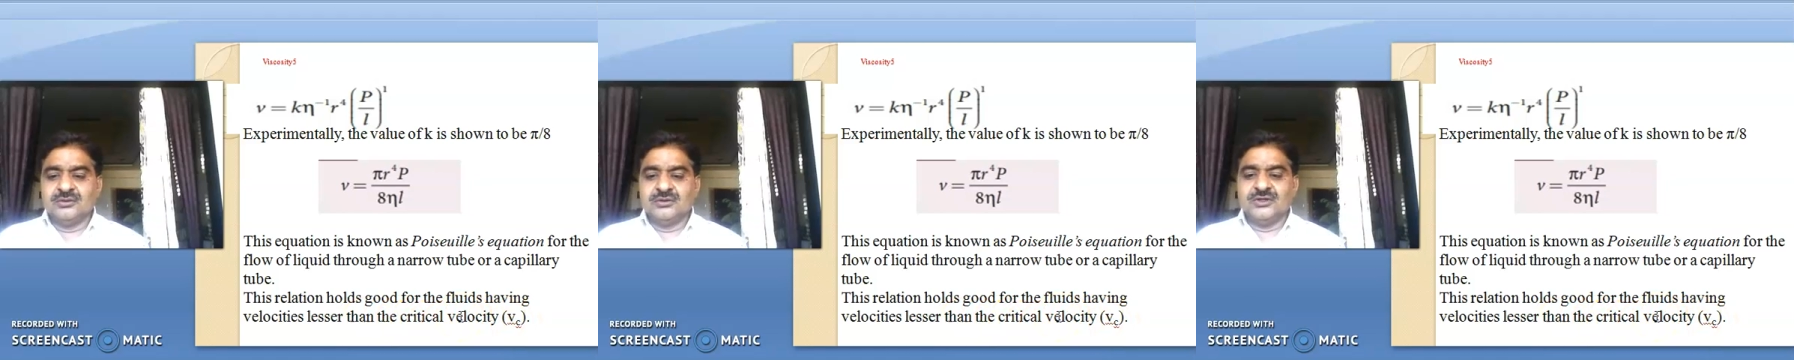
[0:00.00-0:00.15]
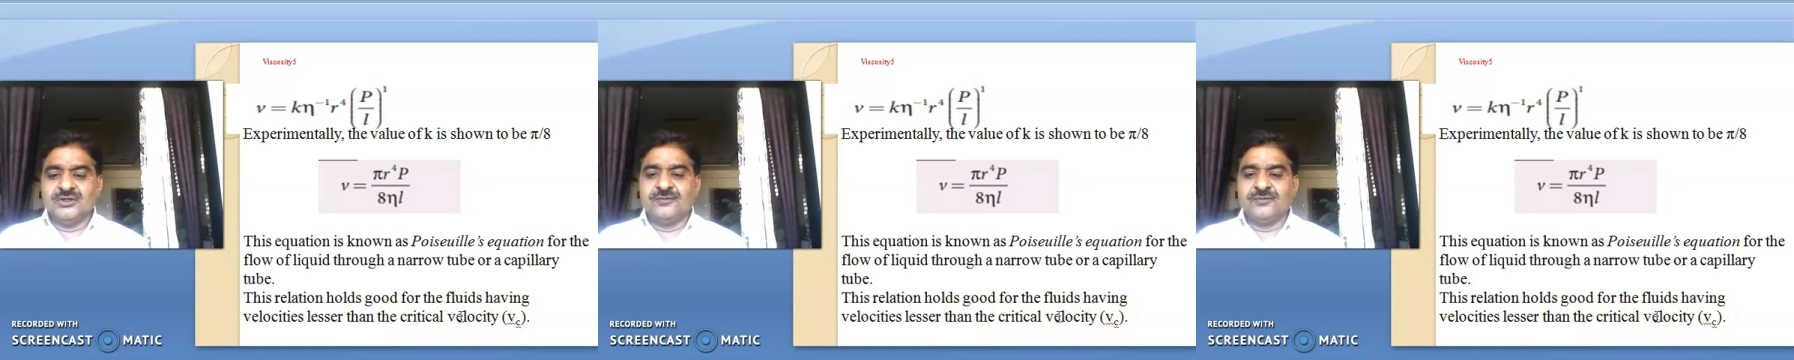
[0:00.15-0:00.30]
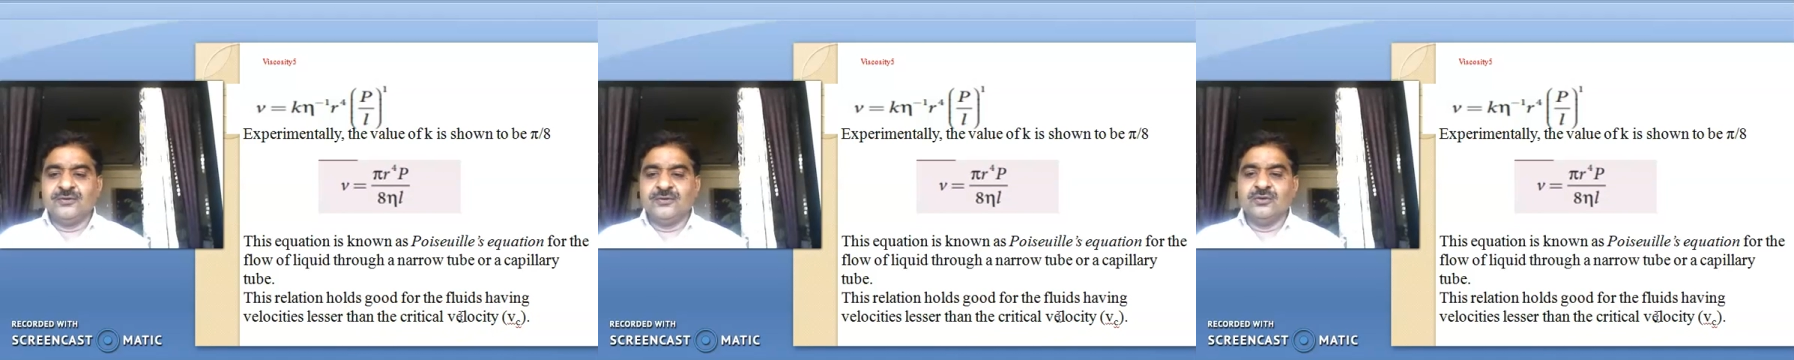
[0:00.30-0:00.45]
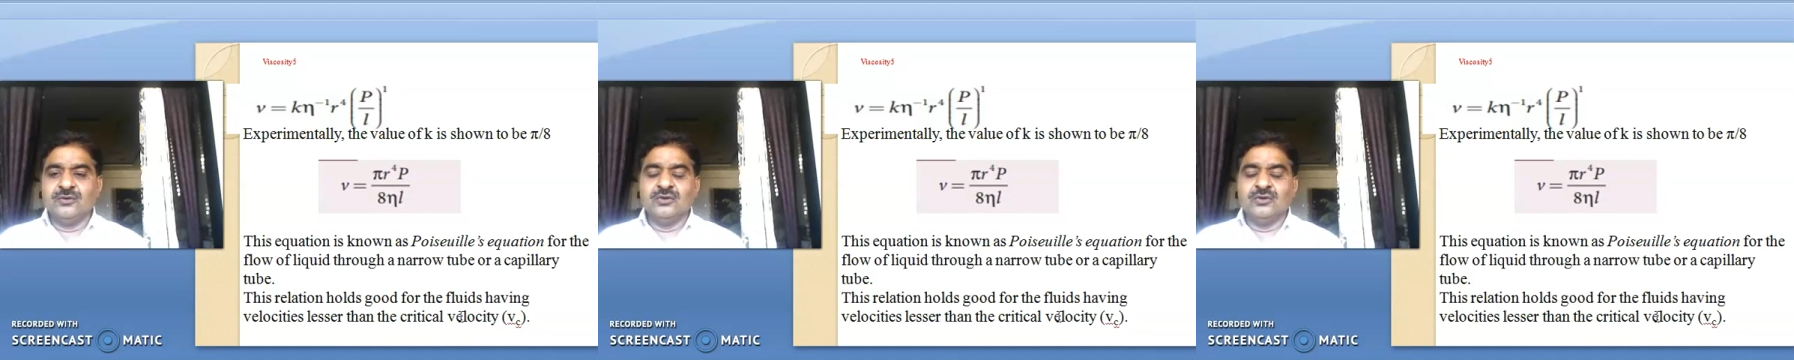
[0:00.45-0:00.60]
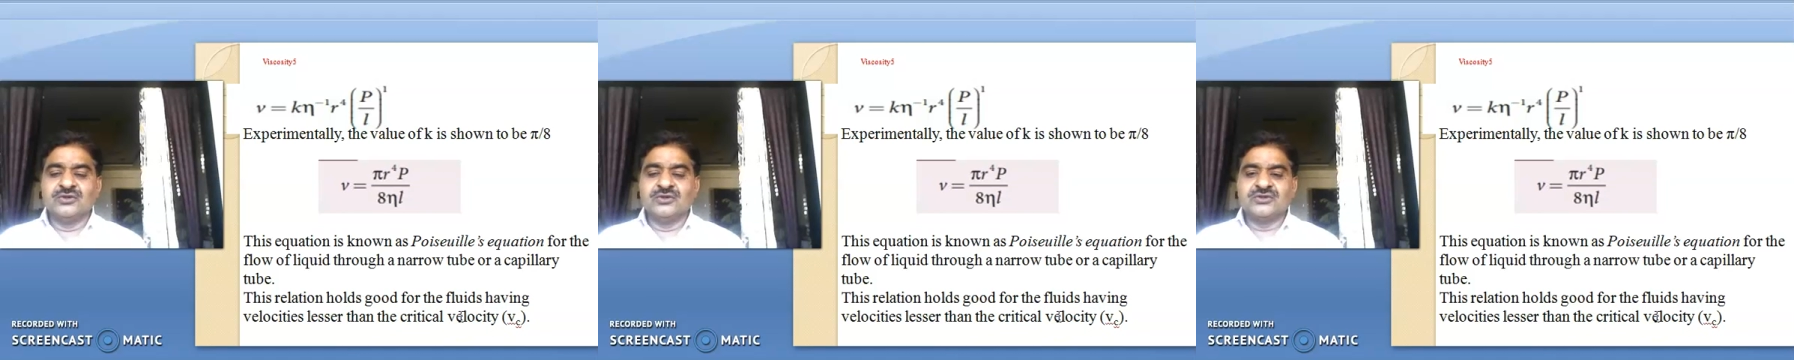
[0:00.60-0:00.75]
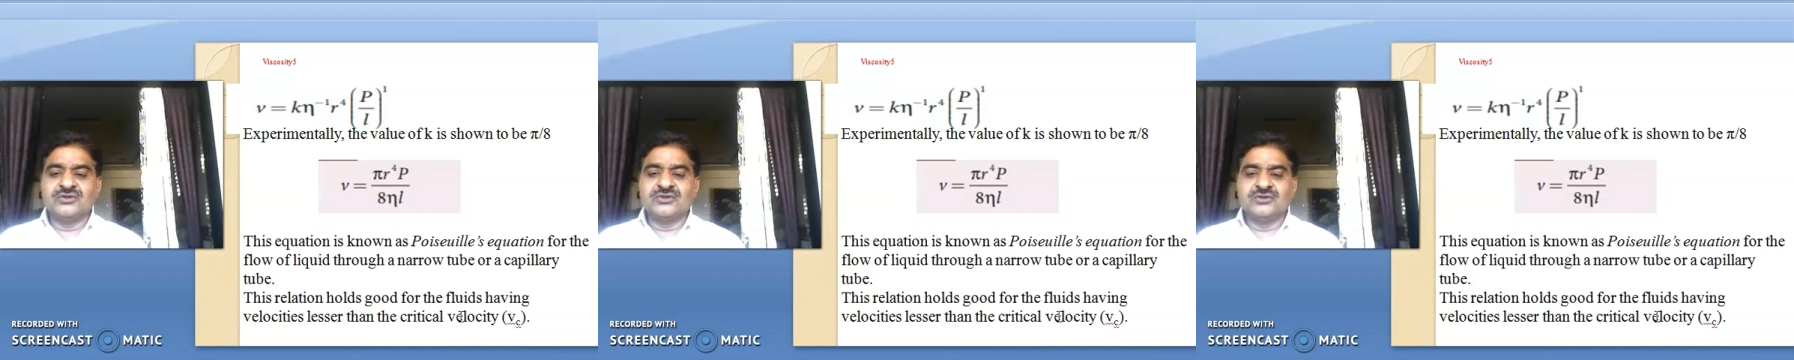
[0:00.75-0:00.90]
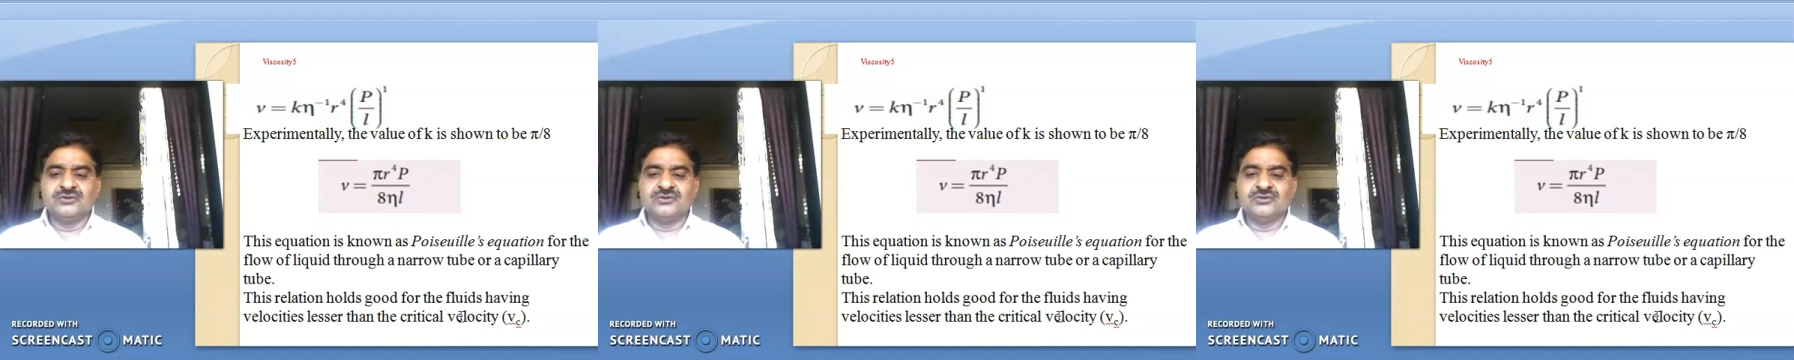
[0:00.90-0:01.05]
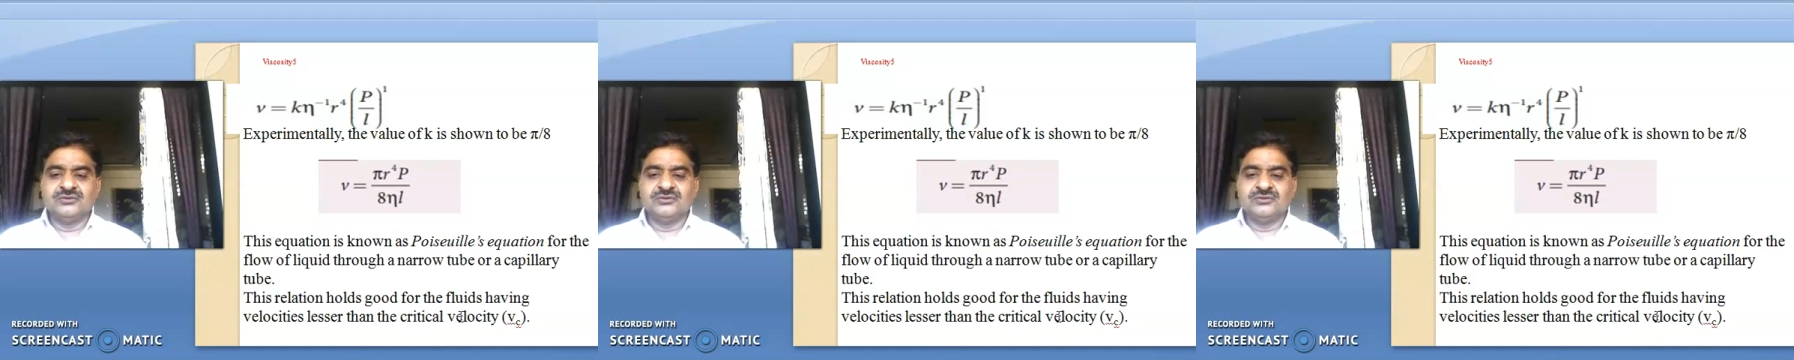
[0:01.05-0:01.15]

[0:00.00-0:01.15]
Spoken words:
the fluids